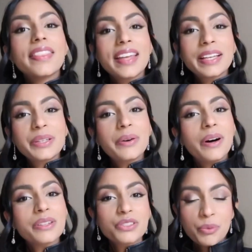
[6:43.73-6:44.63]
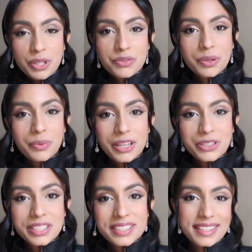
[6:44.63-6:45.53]
Thank you all so much for
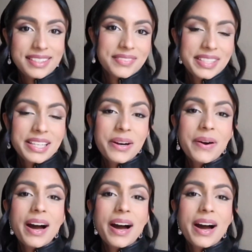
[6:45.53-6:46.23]
watching today's video.